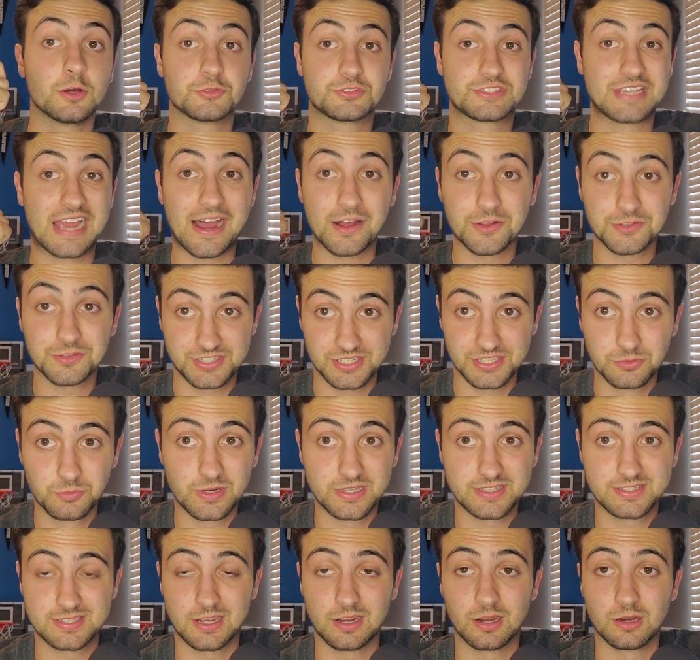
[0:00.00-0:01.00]
Townsend
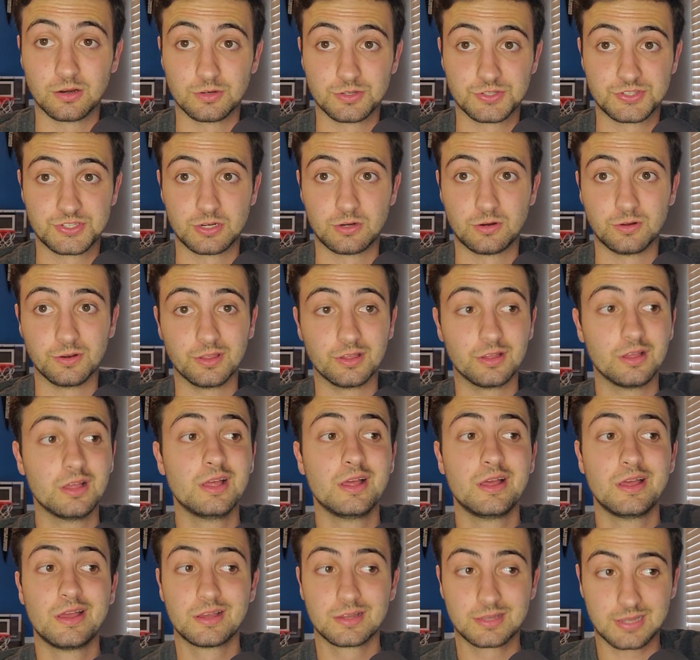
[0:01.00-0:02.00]
went to Arizona.
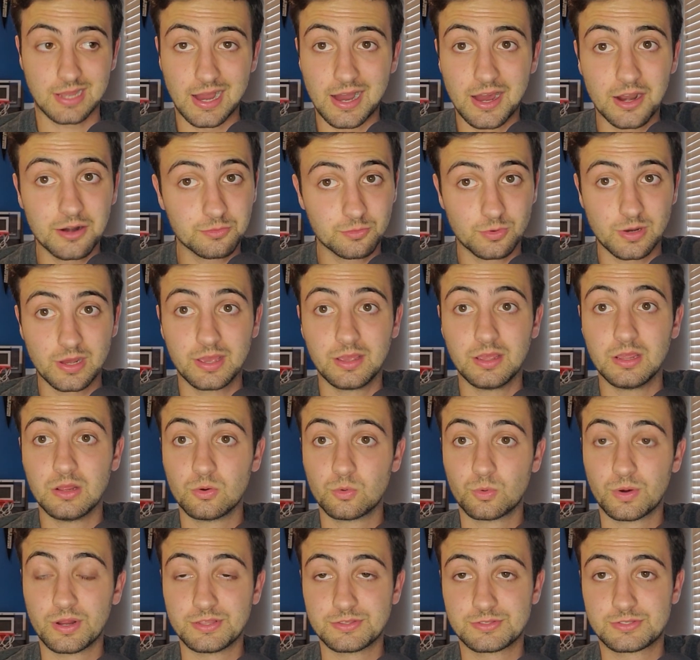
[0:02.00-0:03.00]
Conway
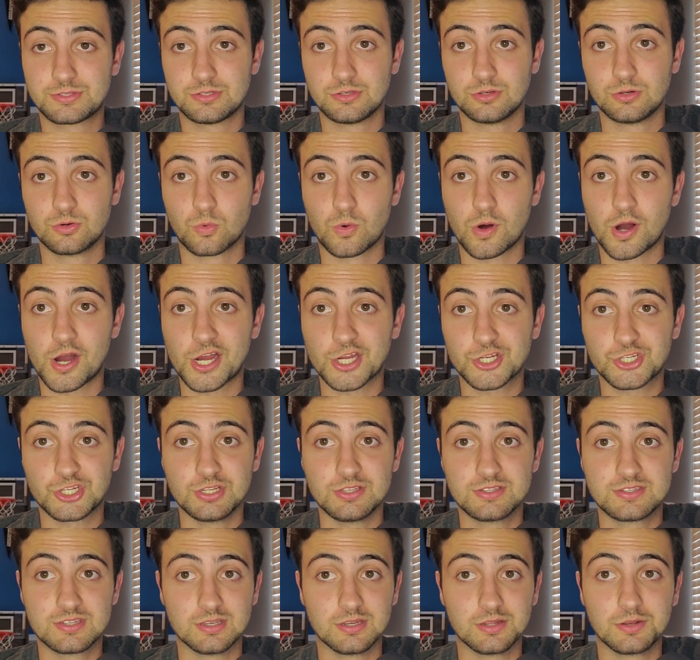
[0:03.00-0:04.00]
went to
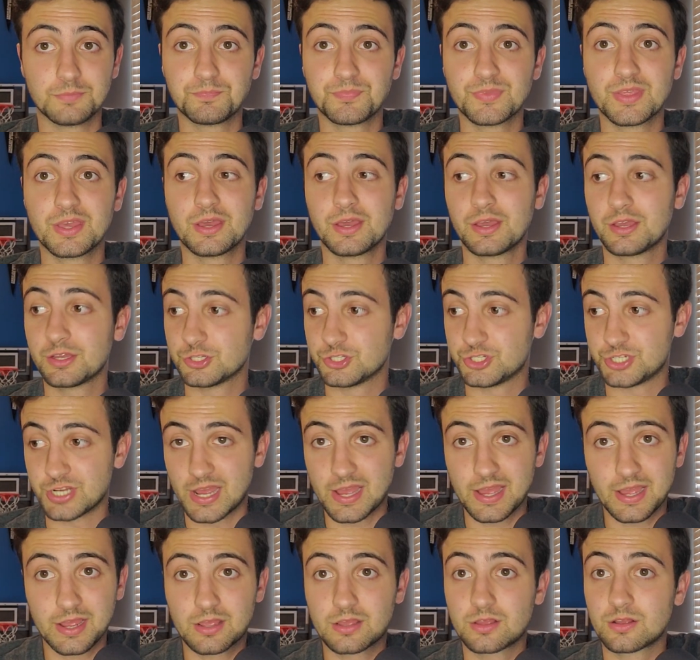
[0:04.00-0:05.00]
Washington.
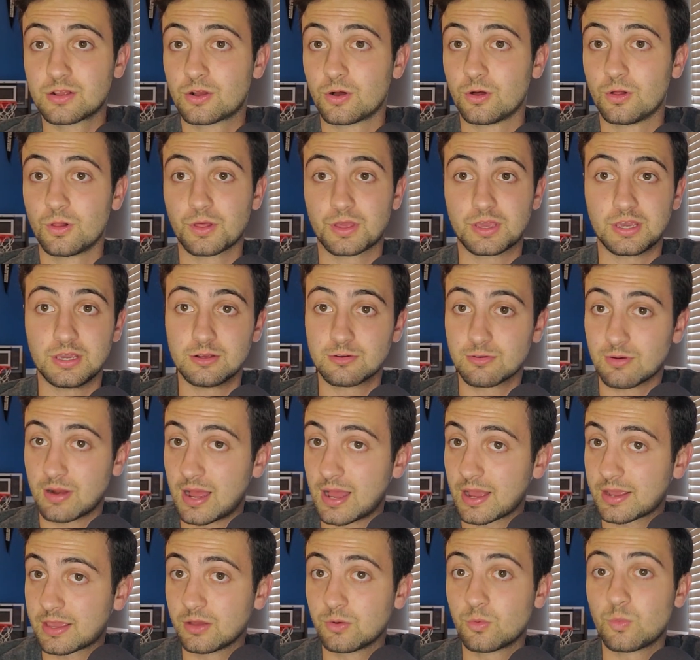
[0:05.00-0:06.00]
Jack Goldkey,
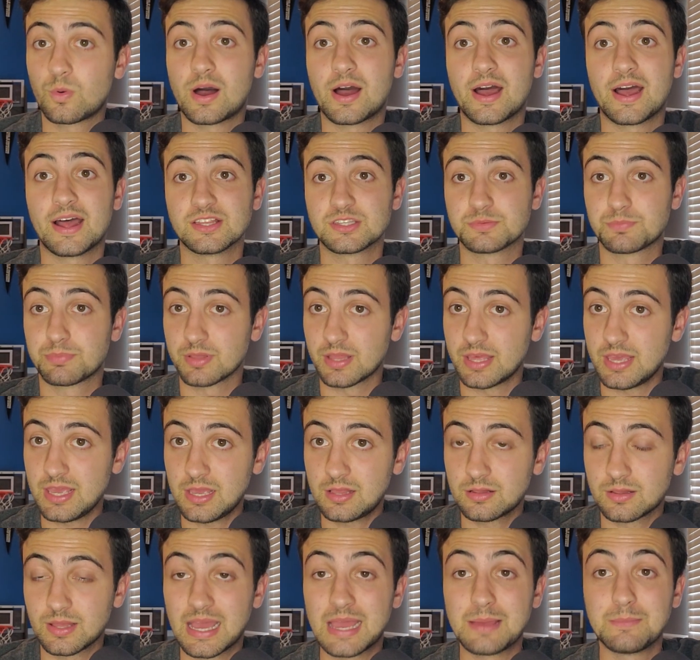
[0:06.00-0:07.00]
Rocket Watts,
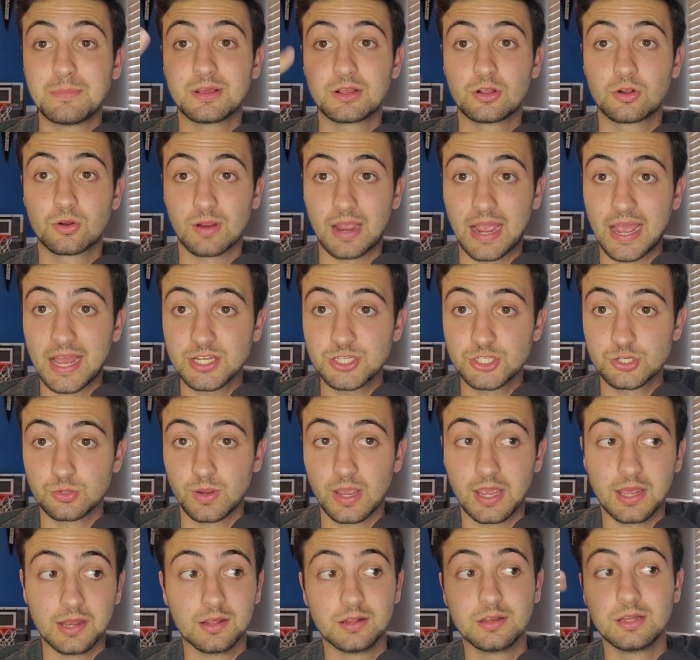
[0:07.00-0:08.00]
Blake Lampman
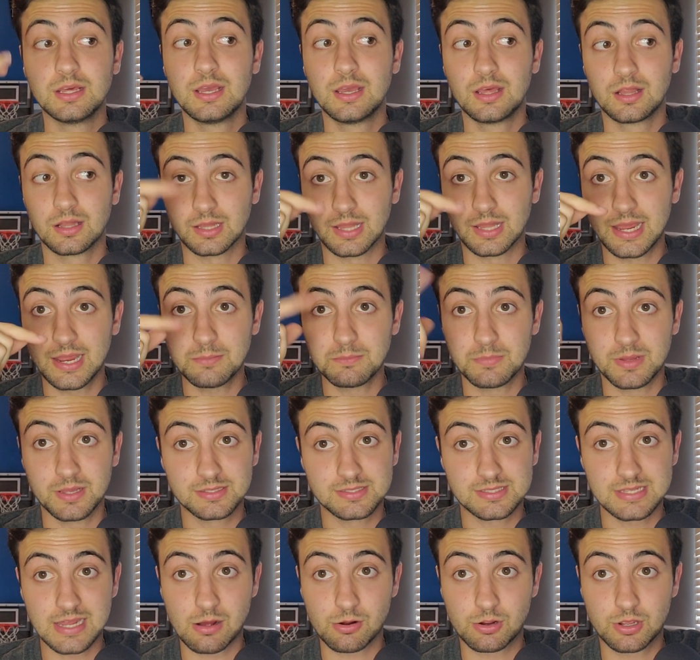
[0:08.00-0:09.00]
graduated.
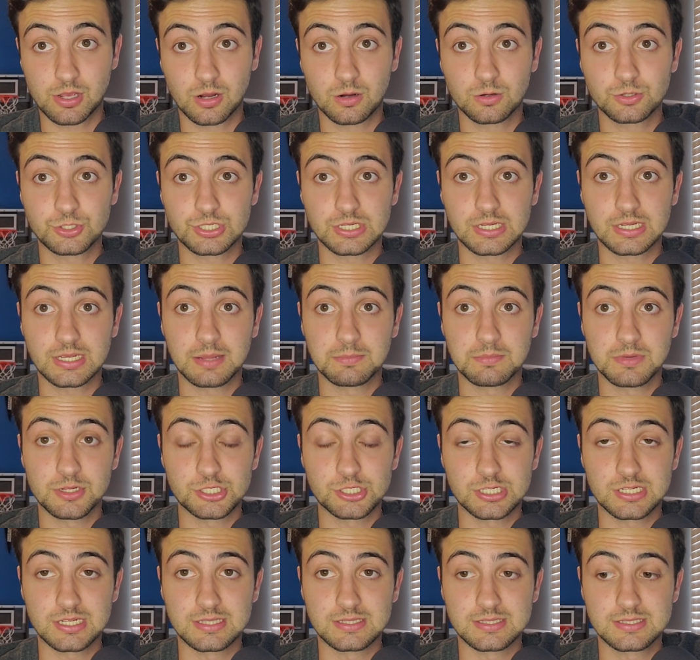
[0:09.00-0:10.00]
Lampman's now coaching at
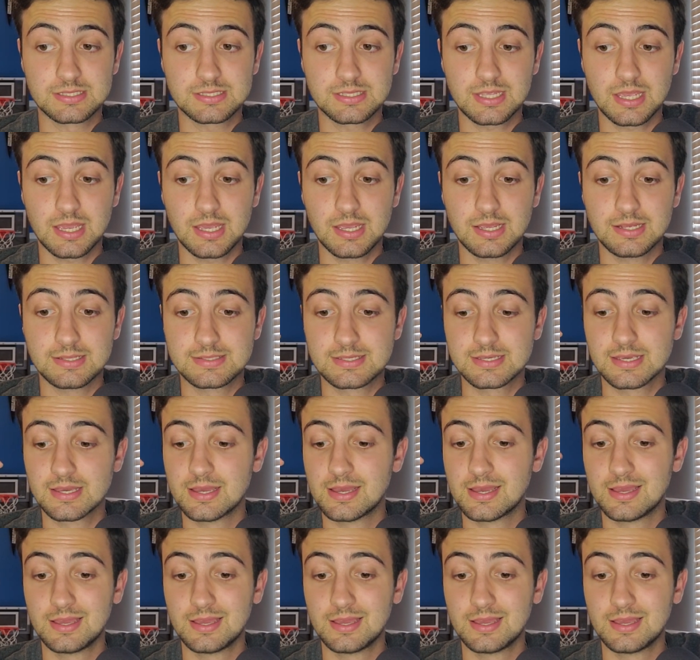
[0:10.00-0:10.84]
Michigan State.